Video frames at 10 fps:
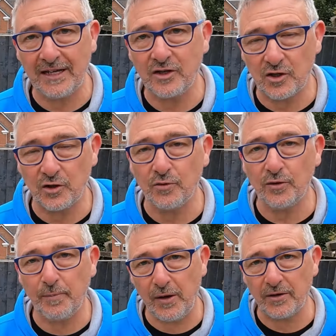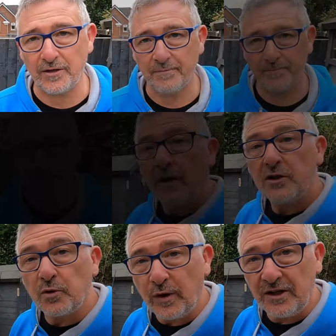into the pond.
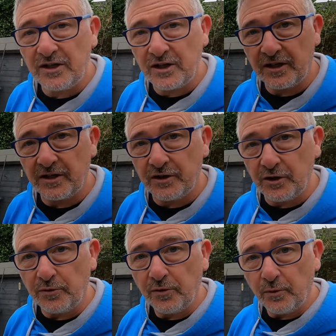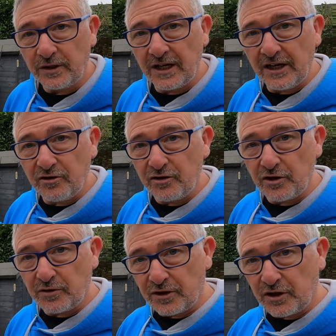So what I decided to do was to
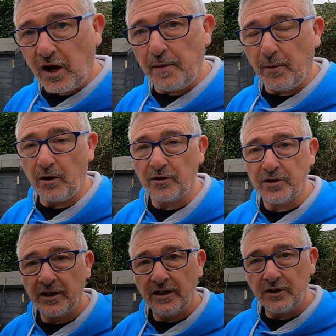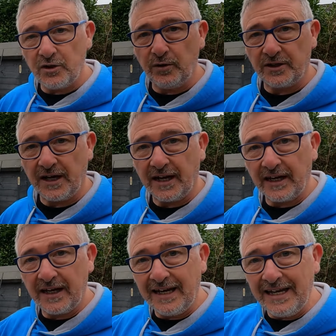introduce the sky pond to the
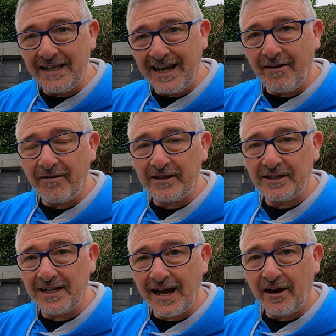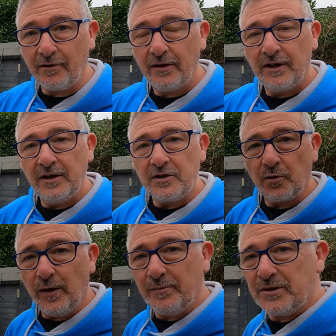tank in the area it is now.
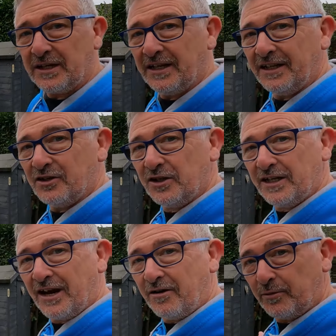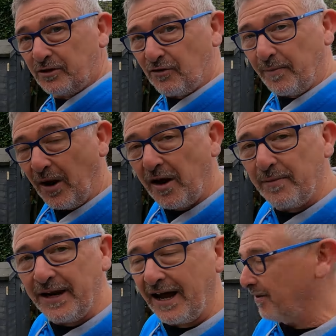So when I'm sitting in the seating area, which is right behind
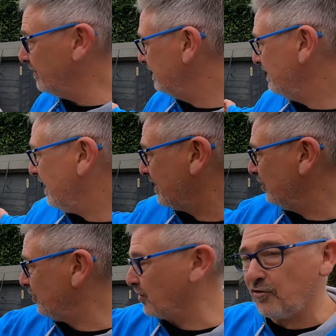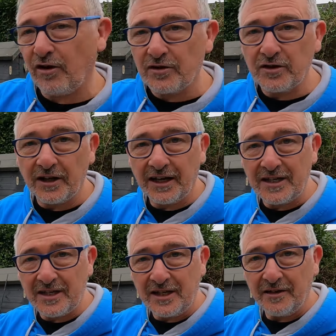me now, I can look across and I can
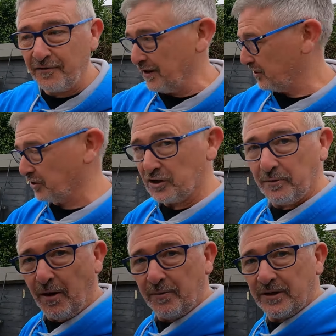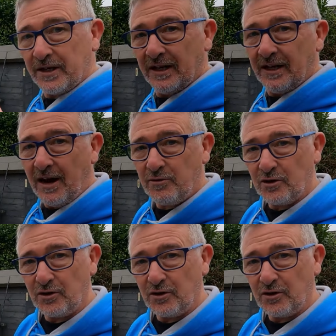see the fish, because at the moment I was